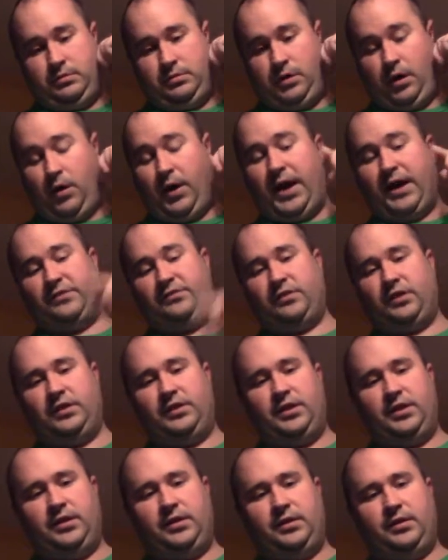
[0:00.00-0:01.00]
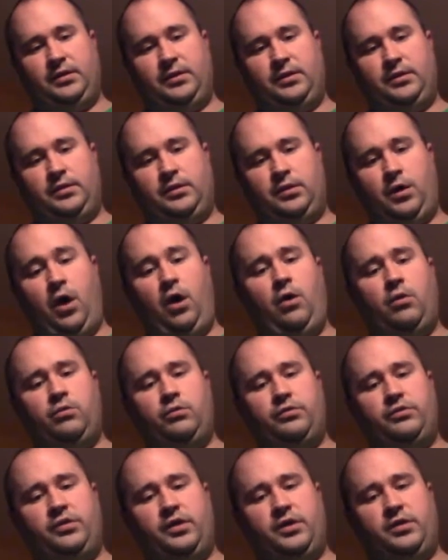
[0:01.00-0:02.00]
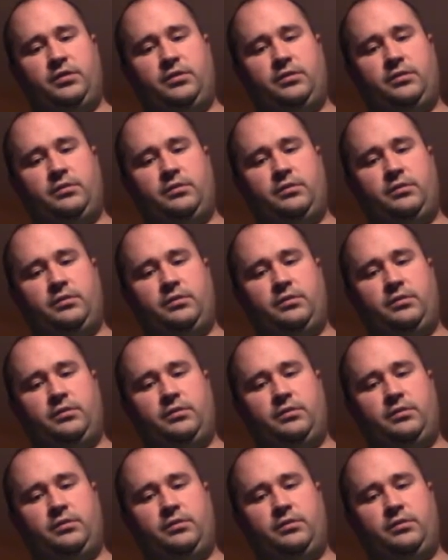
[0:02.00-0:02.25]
Oh, actually oh shit.